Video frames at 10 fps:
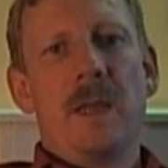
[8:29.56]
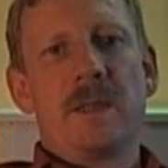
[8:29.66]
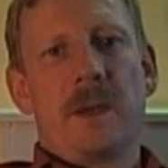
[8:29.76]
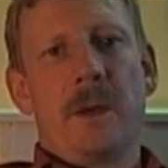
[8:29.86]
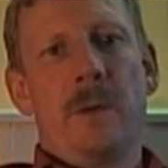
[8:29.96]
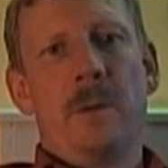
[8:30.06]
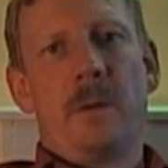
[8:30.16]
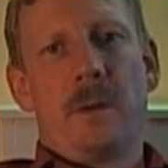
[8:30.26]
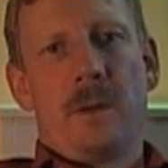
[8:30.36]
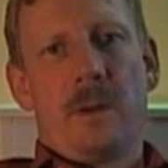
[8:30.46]
So
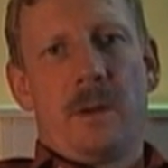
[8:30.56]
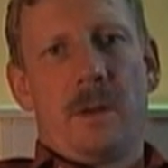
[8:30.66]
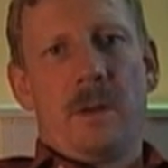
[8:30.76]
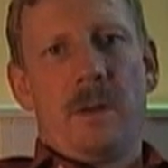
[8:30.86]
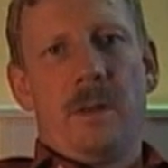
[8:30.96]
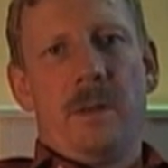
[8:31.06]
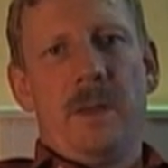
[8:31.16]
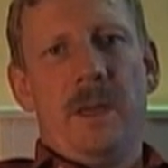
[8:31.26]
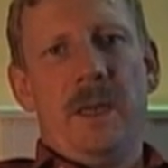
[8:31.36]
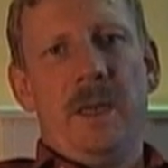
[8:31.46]

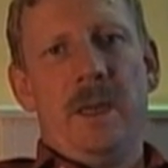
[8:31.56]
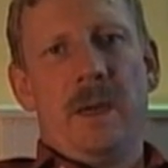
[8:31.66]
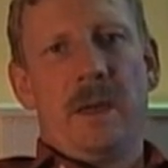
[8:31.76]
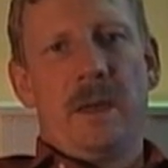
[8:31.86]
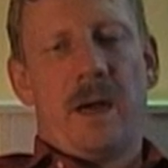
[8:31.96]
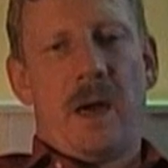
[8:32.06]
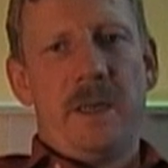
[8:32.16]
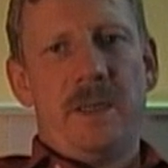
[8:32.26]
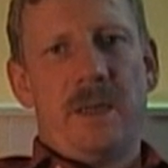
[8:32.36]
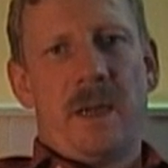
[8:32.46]
the
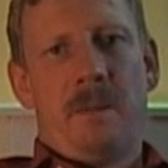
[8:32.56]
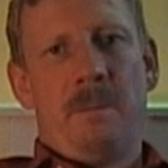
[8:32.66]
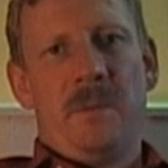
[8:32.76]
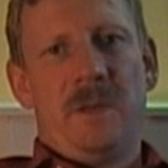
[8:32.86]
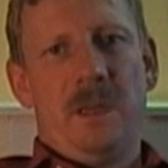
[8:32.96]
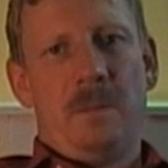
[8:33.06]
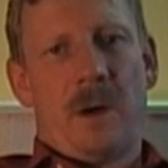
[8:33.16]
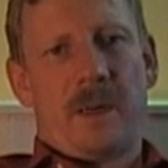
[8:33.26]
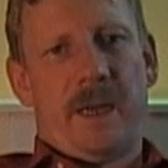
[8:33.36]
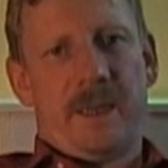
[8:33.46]
ITM
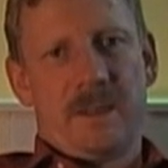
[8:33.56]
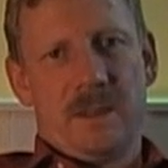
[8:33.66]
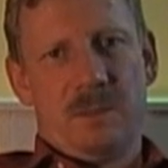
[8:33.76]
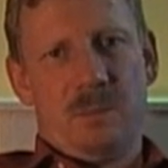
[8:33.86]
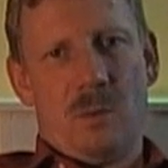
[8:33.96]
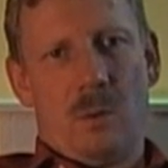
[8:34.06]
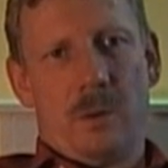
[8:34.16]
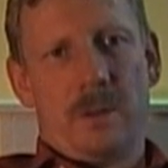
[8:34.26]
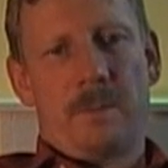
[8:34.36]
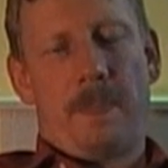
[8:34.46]
debug access
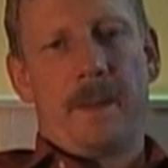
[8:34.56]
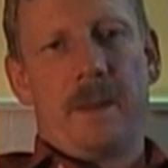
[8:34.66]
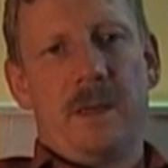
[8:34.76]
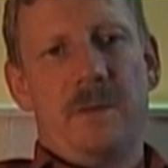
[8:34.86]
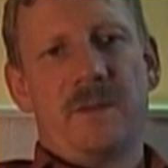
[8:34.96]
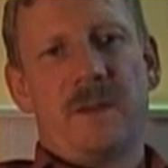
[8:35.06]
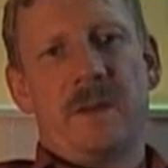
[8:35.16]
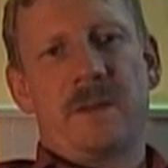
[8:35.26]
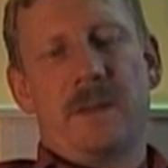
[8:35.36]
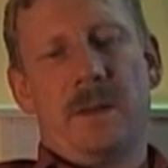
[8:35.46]
port gives
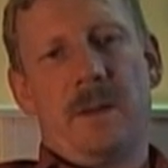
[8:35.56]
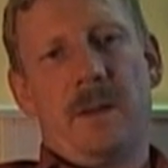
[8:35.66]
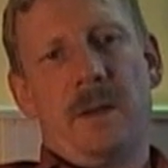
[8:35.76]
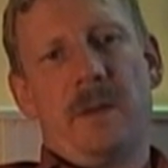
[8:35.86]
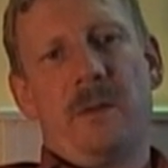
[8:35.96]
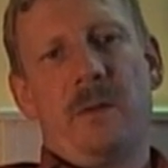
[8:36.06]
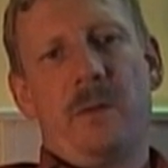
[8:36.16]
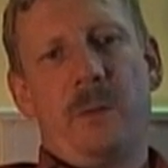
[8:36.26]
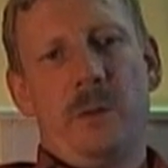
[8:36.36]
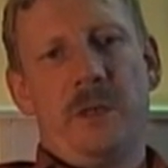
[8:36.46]
us
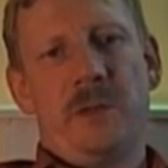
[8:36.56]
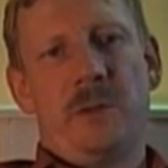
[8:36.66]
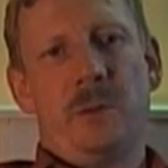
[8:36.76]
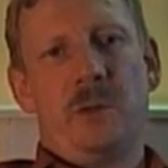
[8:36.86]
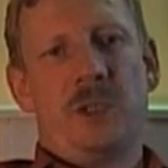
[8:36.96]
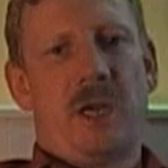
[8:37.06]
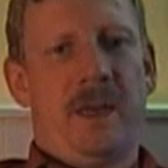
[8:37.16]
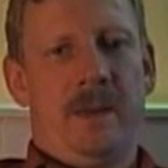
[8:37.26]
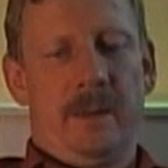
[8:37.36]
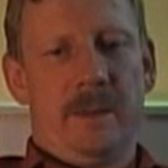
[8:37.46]
32
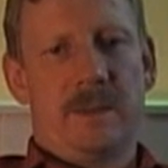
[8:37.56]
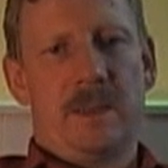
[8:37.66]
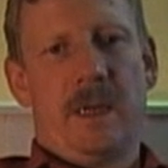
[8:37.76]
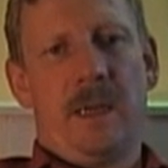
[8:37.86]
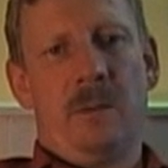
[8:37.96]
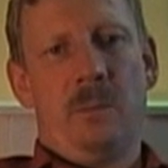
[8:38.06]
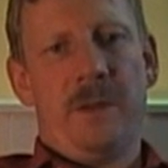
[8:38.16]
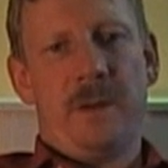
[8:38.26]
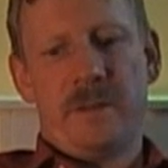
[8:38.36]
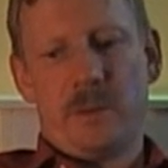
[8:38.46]
channels, and
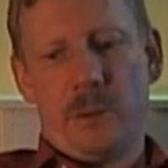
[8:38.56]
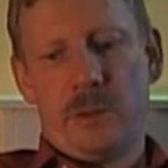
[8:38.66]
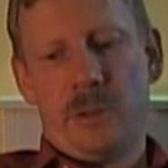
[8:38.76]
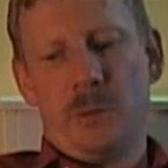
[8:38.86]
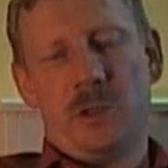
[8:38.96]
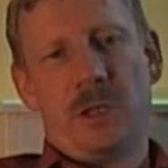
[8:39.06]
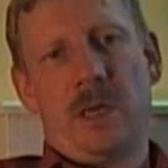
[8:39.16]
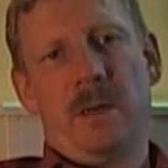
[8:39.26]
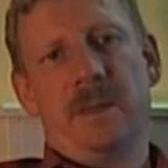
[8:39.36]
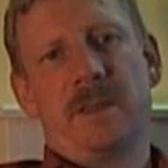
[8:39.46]
with these 32
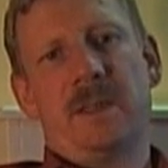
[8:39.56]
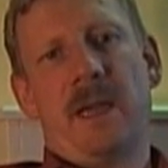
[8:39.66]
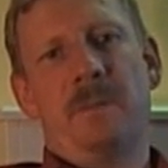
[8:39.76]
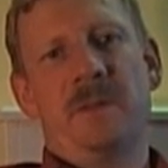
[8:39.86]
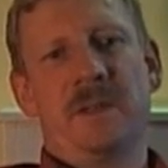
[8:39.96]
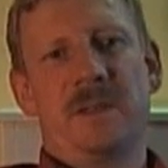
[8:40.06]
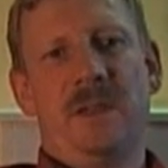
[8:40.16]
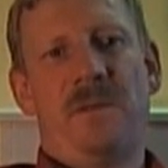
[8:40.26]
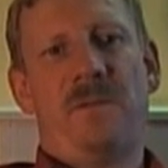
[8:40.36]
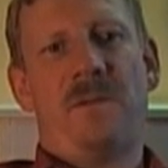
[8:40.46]
channels CMSIS
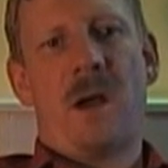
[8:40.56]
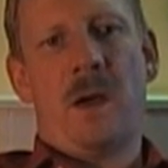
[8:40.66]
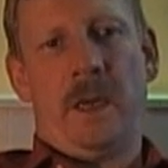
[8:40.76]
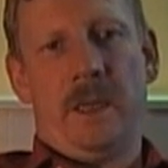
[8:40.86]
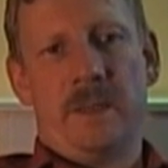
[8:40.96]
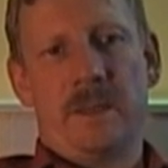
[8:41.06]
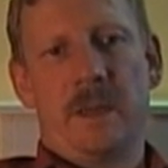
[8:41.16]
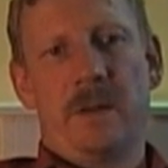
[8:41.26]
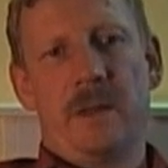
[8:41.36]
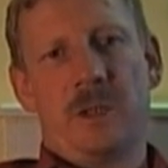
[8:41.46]
defines
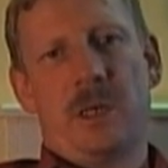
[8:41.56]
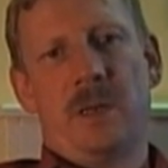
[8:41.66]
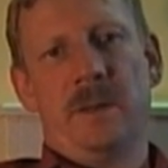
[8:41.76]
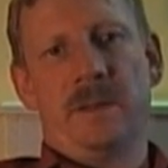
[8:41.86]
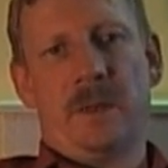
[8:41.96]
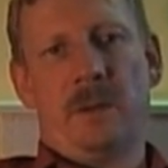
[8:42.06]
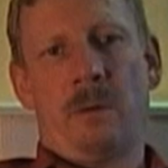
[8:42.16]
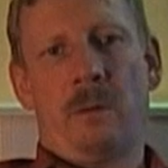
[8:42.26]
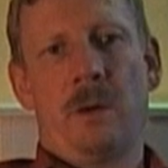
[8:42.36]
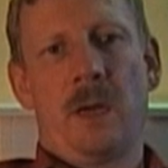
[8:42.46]
the channel
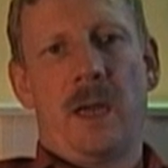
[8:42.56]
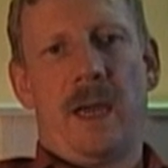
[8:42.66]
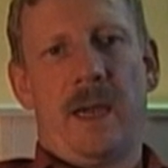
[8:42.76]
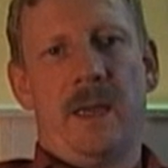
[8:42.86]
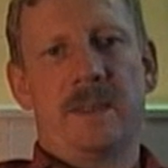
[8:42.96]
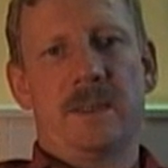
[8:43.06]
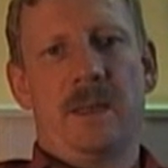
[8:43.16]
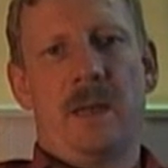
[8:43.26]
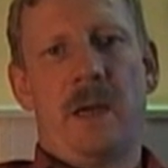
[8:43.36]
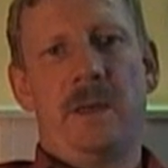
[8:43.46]
0 as
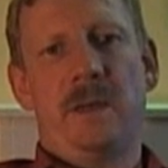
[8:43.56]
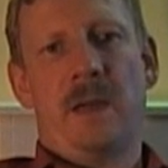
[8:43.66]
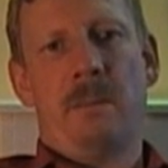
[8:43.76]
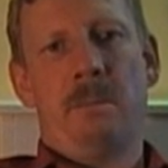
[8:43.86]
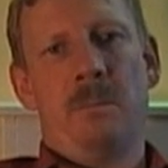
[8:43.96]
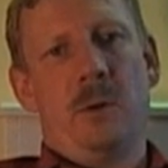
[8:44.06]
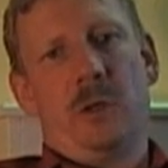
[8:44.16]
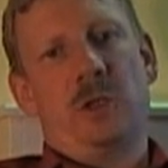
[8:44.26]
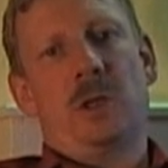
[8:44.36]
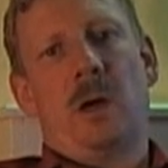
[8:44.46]
an ITM
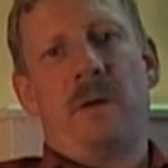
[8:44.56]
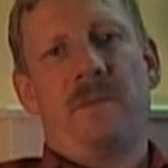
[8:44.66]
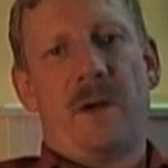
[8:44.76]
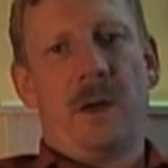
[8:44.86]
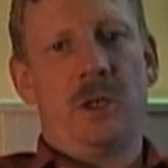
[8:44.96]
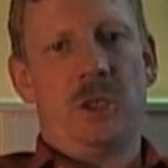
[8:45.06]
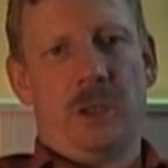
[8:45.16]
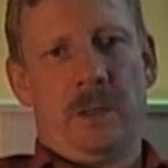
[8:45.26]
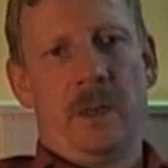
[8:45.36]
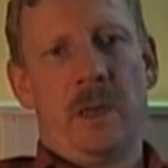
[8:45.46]
putchar
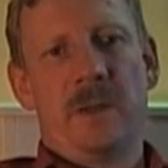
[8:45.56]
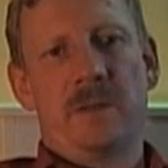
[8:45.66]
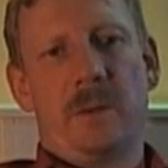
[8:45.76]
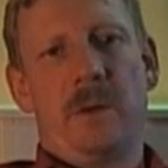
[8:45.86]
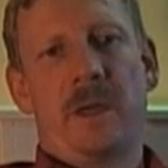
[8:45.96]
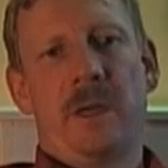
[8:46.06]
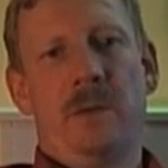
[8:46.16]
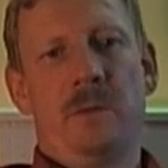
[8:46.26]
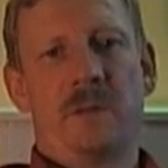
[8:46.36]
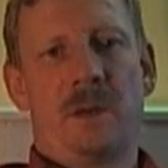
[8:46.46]
function. So you can
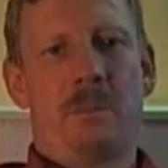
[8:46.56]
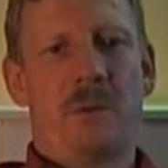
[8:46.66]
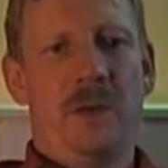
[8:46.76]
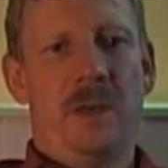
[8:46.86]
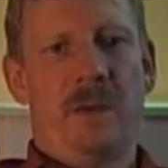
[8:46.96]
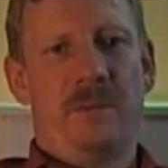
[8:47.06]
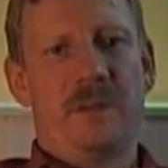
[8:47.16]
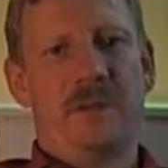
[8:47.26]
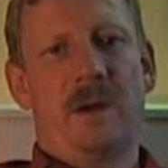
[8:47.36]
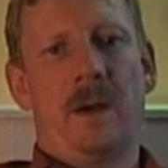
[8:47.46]
do some printf
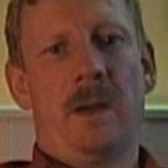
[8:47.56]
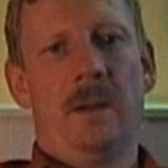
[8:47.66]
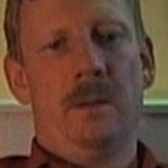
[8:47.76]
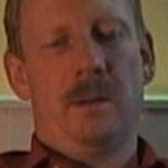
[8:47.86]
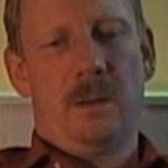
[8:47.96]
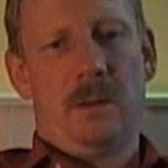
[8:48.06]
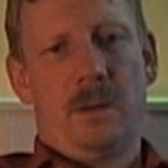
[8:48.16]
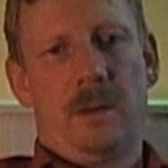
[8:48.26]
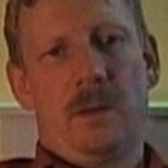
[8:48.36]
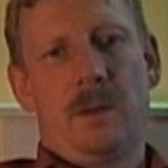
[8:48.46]
style
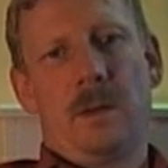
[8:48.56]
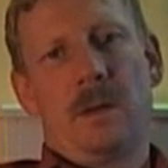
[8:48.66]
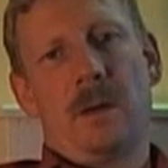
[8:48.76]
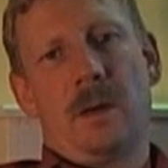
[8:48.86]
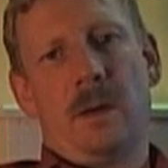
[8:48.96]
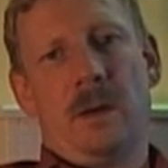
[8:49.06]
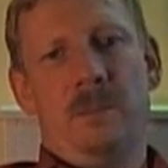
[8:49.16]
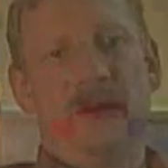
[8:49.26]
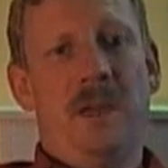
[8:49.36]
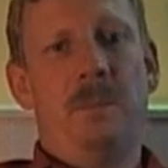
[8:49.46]

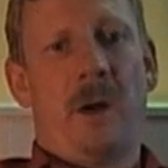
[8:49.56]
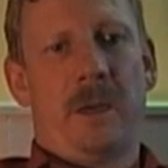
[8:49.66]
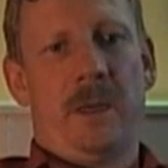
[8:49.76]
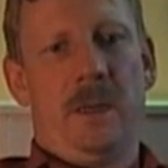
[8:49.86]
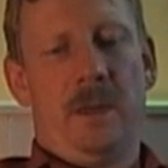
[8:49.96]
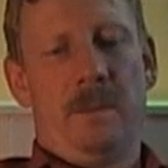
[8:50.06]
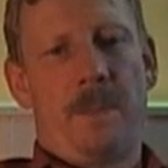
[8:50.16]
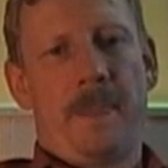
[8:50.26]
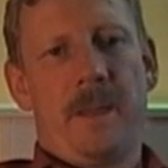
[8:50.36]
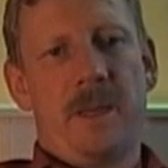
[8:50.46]
debugging here.
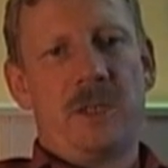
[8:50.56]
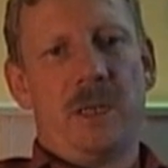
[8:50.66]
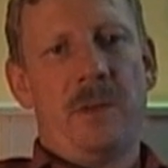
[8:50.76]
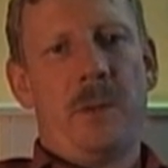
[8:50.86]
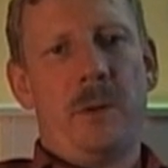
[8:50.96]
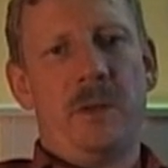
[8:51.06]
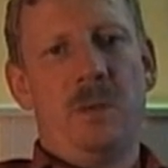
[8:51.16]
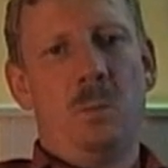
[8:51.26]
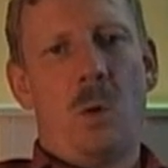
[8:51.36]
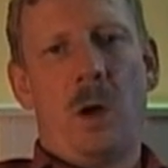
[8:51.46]
The channel
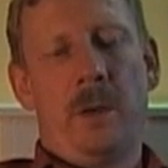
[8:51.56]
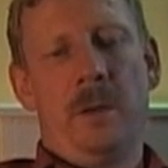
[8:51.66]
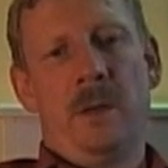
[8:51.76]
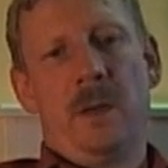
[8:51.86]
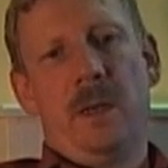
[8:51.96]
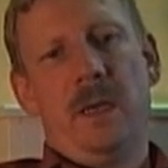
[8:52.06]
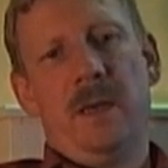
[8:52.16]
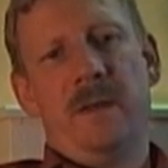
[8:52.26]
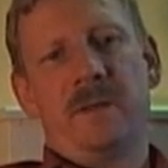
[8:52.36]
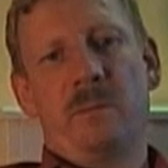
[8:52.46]
31
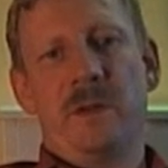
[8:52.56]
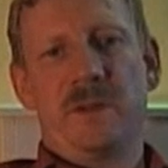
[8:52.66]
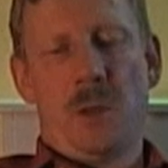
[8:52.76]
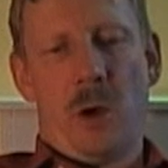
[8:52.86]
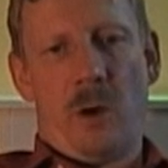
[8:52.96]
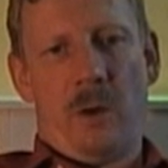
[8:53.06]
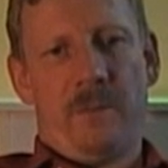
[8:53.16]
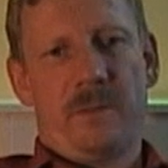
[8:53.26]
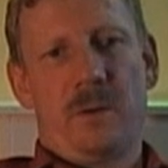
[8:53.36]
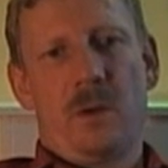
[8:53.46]
is
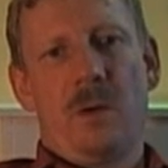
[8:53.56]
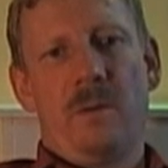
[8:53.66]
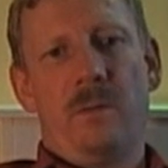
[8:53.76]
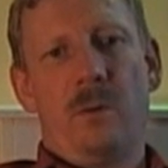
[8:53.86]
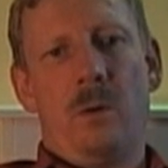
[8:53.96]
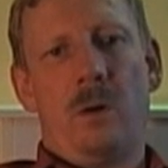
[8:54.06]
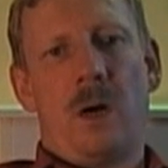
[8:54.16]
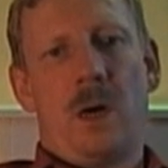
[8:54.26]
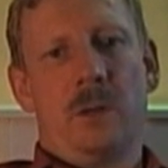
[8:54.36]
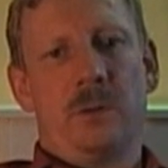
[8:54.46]
reserved for
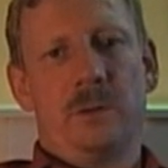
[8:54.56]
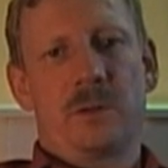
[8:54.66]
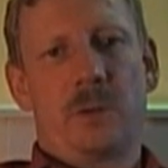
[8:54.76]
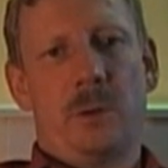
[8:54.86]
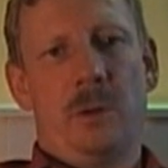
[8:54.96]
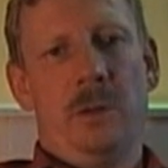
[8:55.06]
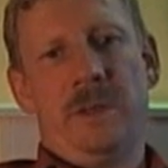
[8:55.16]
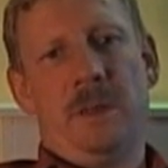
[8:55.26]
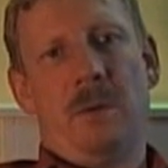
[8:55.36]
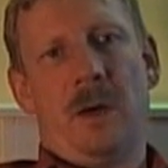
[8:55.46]
RTOS kernel
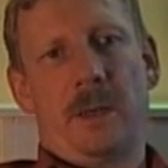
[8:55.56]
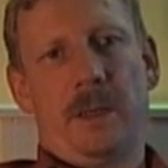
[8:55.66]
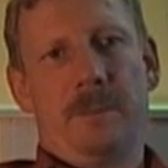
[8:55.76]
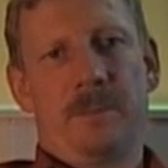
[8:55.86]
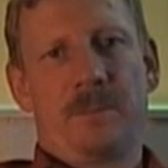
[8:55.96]
debugging.